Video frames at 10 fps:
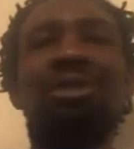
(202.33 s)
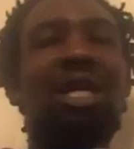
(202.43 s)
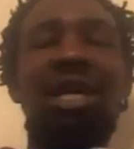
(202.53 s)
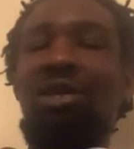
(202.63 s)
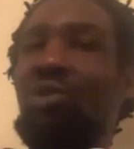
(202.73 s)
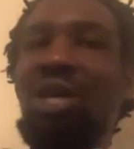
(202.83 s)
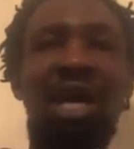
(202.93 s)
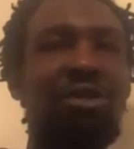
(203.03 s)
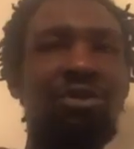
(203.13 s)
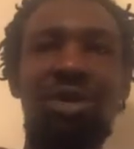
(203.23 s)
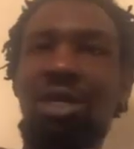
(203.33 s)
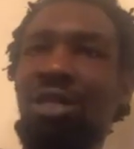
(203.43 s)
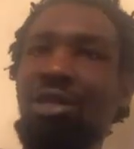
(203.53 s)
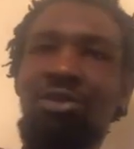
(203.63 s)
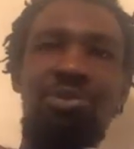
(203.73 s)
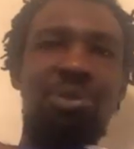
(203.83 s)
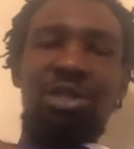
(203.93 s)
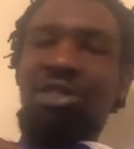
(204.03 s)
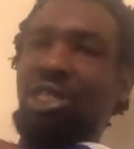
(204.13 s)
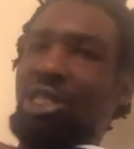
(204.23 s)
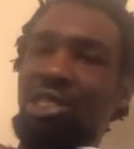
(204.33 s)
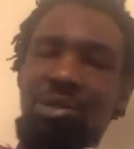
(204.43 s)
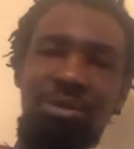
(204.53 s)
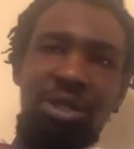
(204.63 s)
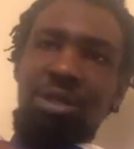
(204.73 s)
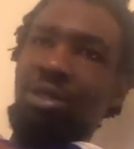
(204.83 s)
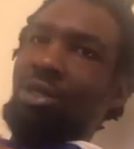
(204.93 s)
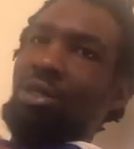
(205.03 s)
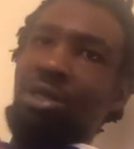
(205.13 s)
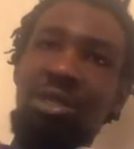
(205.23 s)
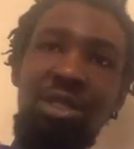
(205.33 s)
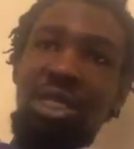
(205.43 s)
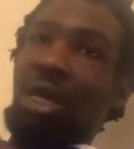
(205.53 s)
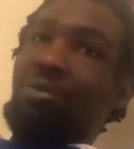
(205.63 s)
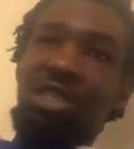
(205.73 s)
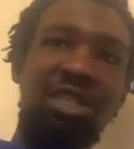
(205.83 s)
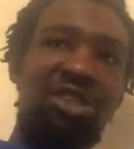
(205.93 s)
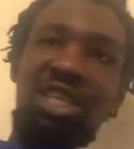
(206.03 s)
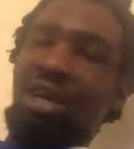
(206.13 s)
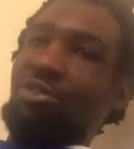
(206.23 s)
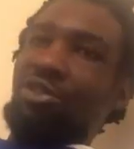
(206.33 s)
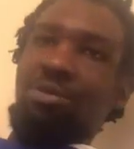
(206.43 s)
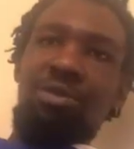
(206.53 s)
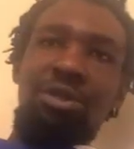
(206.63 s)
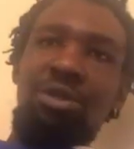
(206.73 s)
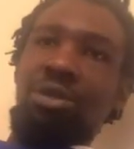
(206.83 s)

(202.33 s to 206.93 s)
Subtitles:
Now, you guys don't get this big teaching, man. See, I'm teaching y'all something.